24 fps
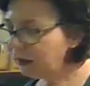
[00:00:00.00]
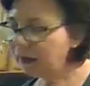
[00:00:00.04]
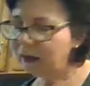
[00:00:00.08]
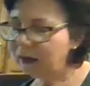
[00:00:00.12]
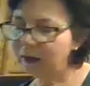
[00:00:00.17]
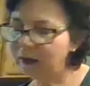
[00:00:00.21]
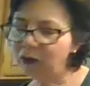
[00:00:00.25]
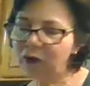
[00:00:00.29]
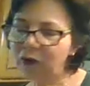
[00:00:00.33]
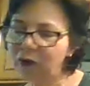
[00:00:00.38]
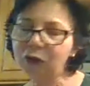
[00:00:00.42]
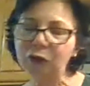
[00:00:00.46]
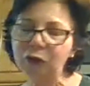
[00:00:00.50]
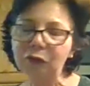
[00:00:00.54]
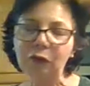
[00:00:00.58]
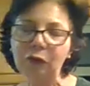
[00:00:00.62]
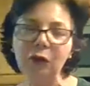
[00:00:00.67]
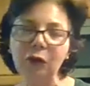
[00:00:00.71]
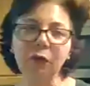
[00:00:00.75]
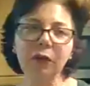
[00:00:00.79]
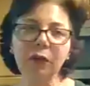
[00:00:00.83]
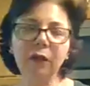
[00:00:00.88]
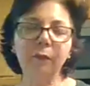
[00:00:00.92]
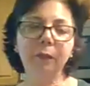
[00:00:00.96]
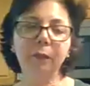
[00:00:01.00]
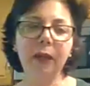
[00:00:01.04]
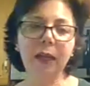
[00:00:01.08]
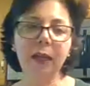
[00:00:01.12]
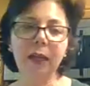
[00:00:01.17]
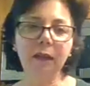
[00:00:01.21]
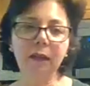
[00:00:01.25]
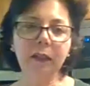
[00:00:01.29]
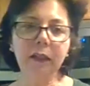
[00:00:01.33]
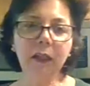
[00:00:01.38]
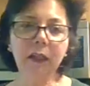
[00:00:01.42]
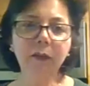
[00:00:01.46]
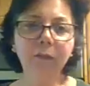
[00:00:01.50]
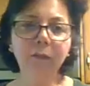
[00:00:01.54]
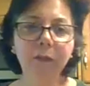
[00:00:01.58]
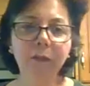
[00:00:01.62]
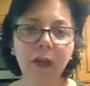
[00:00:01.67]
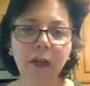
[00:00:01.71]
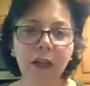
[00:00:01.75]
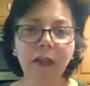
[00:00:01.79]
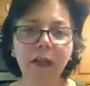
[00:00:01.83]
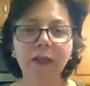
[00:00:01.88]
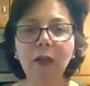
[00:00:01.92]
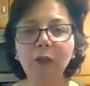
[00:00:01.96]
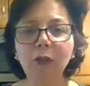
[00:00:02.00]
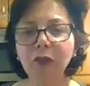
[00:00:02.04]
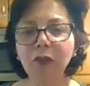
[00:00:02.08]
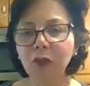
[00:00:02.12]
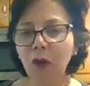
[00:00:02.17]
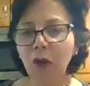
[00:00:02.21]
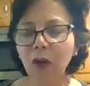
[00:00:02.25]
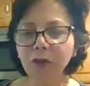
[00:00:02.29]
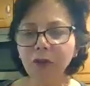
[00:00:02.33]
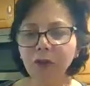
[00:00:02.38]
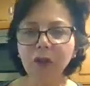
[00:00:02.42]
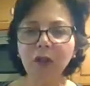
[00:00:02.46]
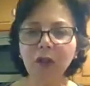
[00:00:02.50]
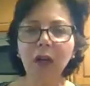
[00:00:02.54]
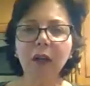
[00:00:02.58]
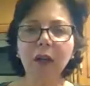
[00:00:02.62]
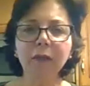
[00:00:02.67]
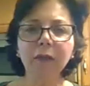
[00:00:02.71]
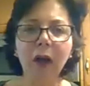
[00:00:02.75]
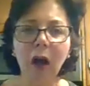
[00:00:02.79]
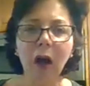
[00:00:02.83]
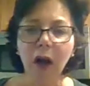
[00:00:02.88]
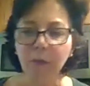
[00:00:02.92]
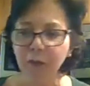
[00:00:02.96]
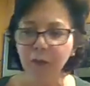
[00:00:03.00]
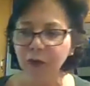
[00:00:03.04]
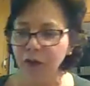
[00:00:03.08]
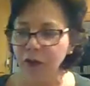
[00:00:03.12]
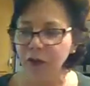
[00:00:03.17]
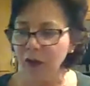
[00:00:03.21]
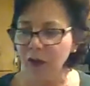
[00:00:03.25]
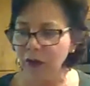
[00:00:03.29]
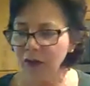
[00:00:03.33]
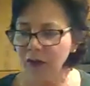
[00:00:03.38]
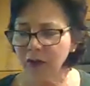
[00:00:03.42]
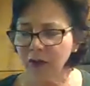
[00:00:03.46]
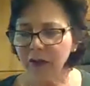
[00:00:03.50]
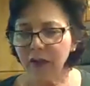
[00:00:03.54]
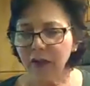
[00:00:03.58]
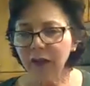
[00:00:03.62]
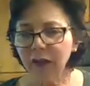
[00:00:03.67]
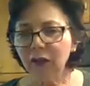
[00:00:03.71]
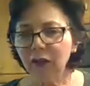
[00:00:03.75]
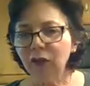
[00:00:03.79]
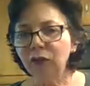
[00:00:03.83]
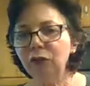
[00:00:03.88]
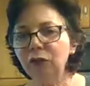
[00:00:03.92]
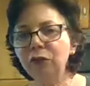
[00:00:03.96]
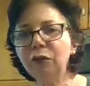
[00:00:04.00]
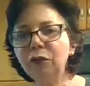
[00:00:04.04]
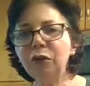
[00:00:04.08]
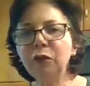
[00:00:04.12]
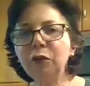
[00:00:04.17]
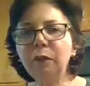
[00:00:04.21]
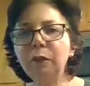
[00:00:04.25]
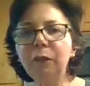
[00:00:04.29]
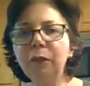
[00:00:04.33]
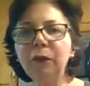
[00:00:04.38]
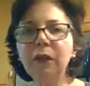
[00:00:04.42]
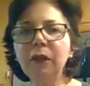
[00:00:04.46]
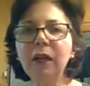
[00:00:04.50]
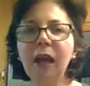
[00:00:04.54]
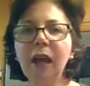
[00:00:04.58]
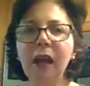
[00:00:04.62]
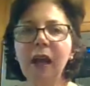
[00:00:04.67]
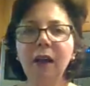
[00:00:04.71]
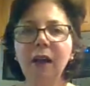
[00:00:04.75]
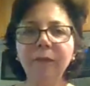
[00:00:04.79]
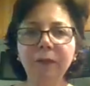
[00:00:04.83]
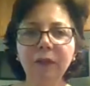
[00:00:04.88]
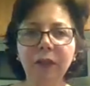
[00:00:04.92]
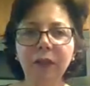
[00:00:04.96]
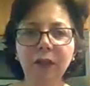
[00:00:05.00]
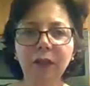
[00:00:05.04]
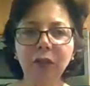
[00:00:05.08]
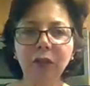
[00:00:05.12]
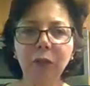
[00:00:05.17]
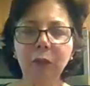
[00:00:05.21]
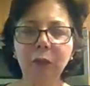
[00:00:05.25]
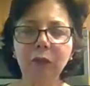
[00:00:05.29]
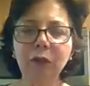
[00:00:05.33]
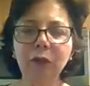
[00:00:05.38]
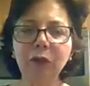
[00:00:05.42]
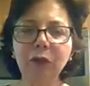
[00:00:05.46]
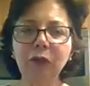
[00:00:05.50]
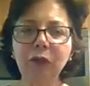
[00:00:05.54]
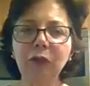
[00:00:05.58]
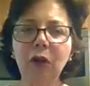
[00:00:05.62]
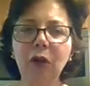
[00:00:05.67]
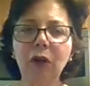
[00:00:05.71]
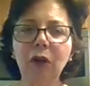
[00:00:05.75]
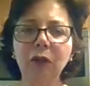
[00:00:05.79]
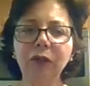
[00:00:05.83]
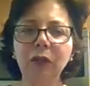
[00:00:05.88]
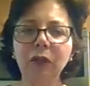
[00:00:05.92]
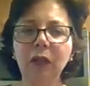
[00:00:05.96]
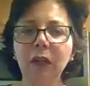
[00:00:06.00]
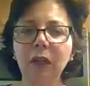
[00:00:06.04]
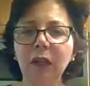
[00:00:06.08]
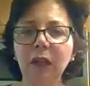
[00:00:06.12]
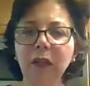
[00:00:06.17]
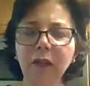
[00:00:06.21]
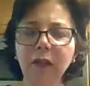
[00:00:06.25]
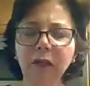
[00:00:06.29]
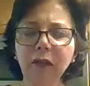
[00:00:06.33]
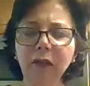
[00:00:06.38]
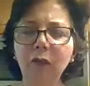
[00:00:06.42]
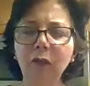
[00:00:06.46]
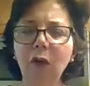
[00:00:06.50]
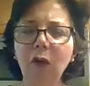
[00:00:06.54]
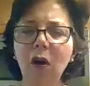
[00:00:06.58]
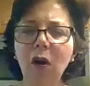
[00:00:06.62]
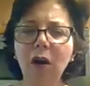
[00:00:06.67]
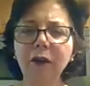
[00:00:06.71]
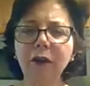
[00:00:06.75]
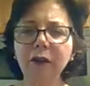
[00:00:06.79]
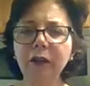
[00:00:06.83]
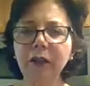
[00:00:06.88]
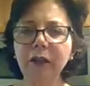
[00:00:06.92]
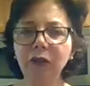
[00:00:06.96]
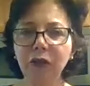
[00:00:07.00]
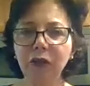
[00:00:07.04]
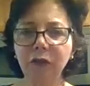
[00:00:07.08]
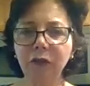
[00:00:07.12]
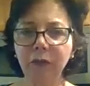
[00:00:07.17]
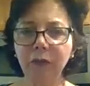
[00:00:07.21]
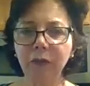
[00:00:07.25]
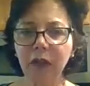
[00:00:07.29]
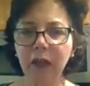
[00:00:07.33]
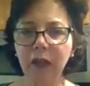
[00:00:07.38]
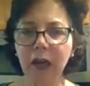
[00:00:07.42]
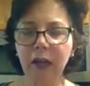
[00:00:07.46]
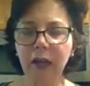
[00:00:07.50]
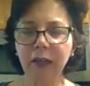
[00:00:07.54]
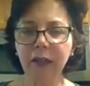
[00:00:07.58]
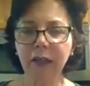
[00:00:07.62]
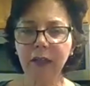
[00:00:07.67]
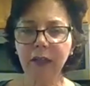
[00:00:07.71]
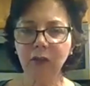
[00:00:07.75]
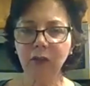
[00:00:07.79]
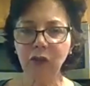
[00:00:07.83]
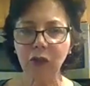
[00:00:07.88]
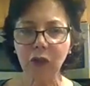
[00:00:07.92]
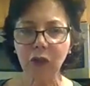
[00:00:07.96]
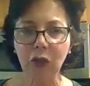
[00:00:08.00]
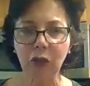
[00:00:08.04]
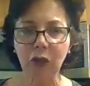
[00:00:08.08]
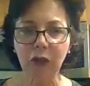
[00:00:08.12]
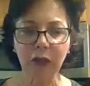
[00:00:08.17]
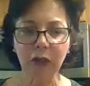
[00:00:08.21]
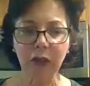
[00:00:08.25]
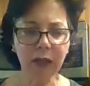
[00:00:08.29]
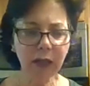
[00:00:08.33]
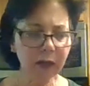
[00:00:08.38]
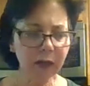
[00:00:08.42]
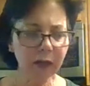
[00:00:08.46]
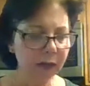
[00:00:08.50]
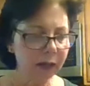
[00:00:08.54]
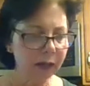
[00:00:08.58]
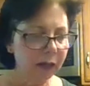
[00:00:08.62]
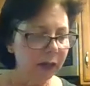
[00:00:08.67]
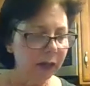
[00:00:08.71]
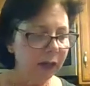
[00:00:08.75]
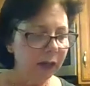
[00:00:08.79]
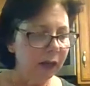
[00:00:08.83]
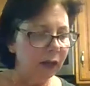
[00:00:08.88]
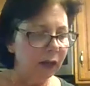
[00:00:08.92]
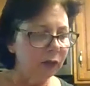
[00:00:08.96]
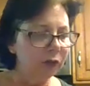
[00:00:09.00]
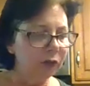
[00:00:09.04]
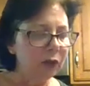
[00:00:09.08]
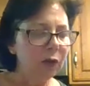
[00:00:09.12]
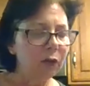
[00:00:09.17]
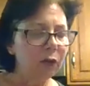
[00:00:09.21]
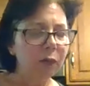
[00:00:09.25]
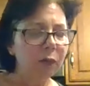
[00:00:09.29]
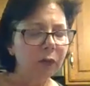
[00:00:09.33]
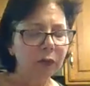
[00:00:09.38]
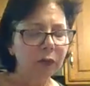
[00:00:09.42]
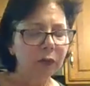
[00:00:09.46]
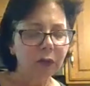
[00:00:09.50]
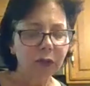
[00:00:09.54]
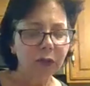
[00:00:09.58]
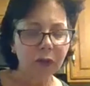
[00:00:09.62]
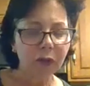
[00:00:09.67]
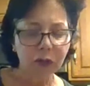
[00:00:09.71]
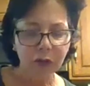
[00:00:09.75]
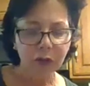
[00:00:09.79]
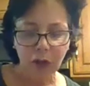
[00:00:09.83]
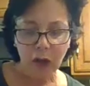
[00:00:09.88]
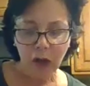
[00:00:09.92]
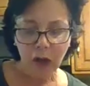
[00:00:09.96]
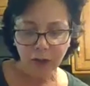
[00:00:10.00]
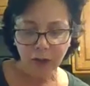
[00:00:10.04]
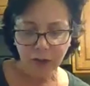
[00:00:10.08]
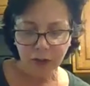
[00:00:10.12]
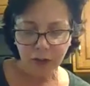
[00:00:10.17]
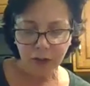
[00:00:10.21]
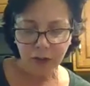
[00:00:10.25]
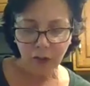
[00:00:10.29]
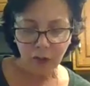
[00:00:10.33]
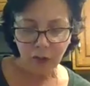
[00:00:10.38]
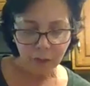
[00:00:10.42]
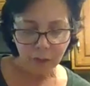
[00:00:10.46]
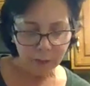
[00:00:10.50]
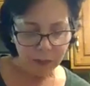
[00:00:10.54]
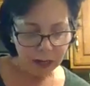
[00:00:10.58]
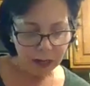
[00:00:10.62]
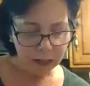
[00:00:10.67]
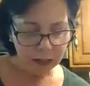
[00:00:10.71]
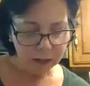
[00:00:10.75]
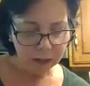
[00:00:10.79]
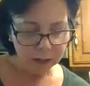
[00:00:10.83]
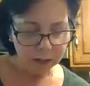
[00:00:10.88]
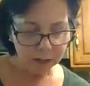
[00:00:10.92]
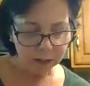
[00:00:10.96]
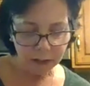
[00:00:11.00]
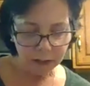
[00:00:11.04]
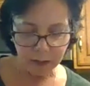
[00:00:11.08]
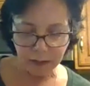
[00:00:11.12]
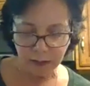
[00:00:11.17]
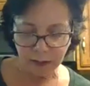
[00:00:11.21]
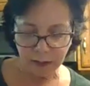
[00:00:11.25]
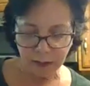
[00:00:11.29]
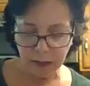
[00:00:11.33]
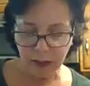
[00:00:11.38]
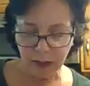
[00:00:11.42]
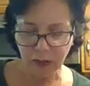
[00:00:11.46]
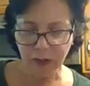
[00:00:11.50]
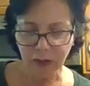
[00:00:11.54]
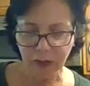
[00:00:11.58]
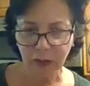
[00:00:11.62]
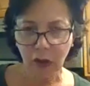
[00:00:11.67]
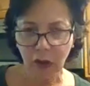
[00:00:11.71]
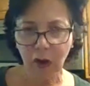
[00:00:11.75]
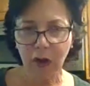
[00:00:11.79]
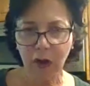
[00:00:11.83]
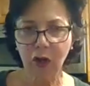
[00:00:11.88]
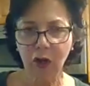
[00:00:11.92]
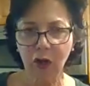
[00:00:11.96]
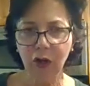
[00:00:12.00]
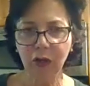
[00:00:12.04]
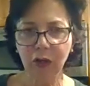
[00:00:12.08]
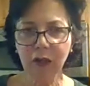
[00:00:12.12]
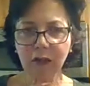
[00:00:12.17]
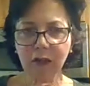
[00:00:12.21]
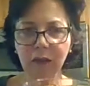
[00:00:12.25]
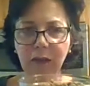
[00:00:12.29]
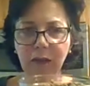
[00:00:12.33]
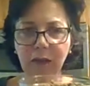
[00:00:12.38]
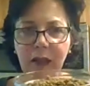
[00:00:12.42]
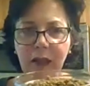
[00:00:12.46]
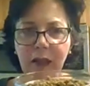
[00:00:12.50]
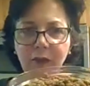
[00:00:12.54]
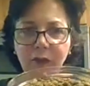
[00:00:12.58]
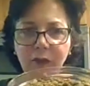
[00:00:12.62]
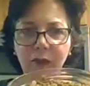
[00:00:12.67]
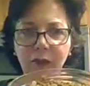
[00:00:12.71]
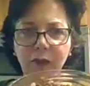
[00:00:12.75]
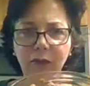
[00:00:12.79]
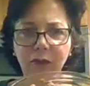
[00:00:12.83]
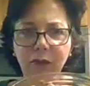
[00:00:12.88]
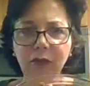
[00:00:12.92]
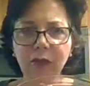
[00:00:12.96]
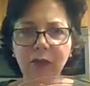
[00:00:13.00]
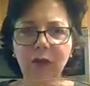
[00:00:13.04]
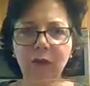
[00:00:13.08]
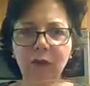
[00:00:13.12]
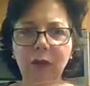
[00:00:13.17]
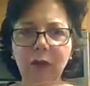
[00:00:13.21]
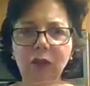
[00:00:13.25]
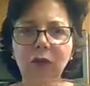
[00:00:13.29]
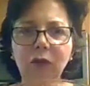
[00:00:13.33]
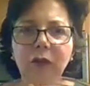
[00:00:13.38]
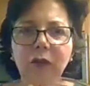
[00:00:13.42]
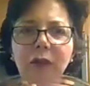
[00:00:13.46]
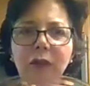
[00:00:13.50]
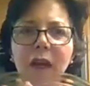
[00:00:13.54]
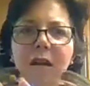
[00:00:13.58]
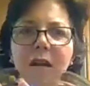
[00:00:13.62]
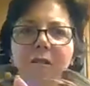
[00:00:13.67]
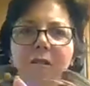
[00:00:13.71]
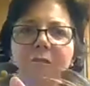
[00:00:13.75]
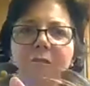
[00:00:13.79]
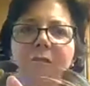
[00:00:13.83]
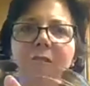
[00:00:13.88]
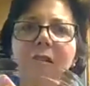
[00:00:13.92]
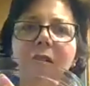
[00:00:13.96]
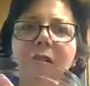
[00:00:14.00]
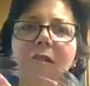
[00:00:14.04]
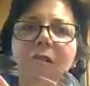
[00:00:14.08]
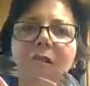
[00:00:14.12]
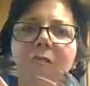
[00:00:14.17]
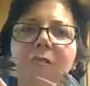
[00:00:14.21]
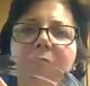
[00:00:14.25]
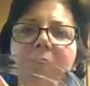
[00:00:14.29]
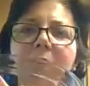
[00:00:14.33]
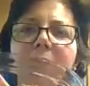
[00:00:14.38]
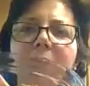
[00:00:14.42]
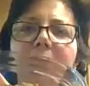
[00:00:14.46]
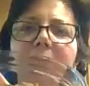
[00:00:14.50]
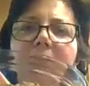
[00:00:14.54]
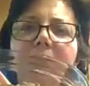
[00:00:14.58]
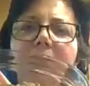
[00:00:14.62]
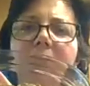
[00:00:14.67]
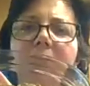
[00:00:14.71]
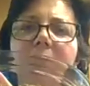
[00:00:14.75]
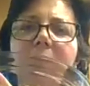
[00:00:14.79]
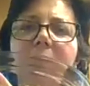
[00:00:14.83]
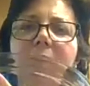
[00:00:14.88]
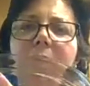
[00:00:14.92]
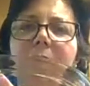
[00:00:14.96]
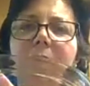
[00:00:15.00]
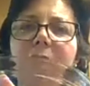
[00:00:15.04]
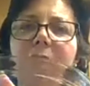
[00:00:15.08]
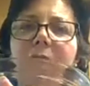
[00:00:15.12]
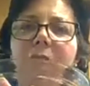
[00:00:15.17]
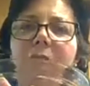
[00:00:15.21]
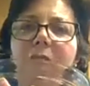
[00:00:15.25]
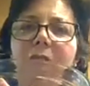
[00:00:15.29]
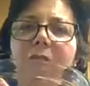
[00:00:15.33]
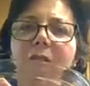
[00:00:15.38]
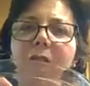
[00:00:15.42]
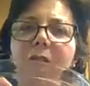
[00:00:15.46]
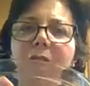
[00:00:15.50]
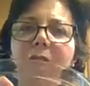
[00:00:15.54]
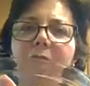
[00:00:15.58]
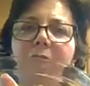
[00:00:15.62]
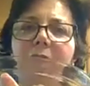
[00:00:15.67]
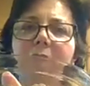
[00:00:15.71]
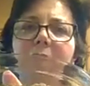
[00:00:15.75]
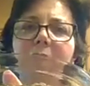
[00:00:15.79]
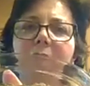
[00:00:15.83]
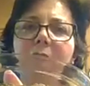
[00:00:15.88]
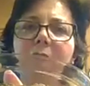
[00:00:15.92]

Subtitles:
You just throw in a bay leaf. Now, salt's kind of optional. You could put a ½ teaspoon of salt in the water and just forget it and just cook it. So the salt will make, these are cooked lentils, and I want you to kind of take a look at these. See these?